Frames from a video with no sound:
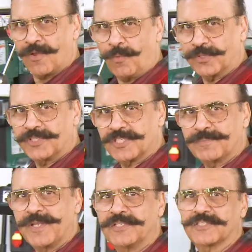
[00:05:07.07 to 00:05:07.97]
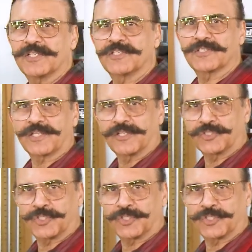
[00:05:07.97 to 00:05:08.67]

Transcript: What this means is that the